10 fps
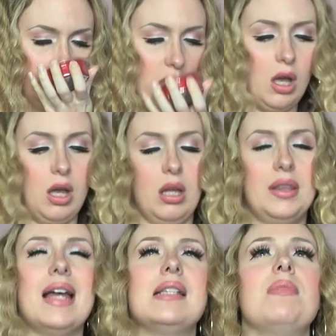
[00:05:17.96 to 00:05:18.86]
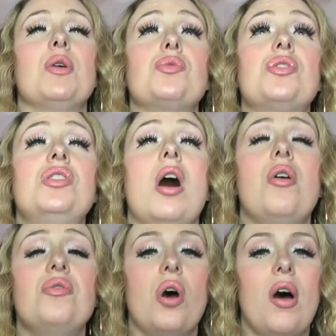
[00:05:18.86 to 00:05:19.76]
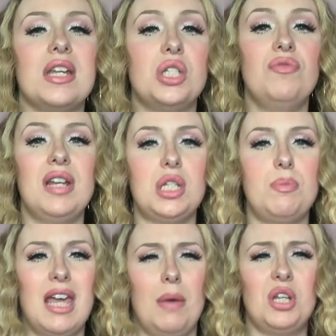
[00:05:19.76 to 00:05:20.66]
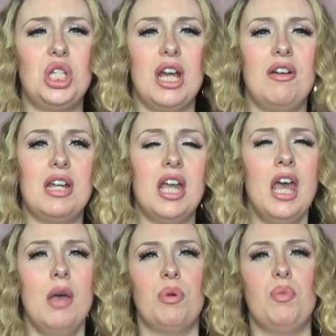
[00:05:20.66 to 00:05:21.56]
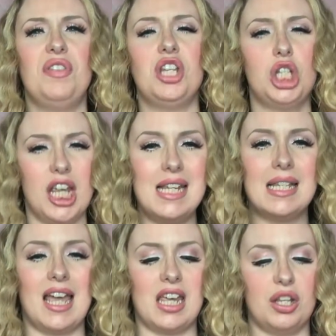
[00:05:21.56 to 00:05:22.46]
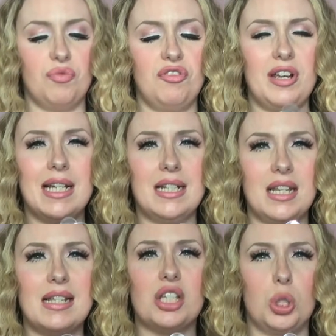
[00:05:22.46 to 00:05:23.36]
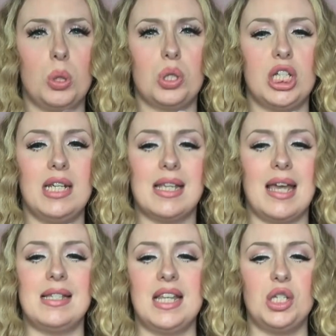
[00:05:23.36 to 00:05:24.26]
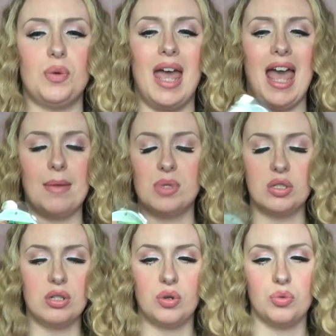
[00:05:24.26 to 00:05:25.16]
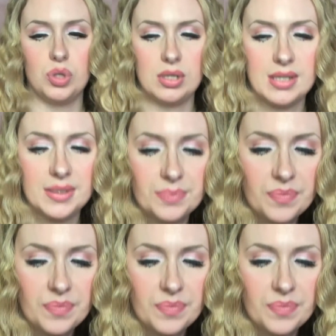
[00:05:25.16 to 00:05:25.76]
Oh, that smells so nice. You really need to pick up on the cherry, but with the cheesecake, there really is a strong cheesecake scent to it. Absolutely gorgeous.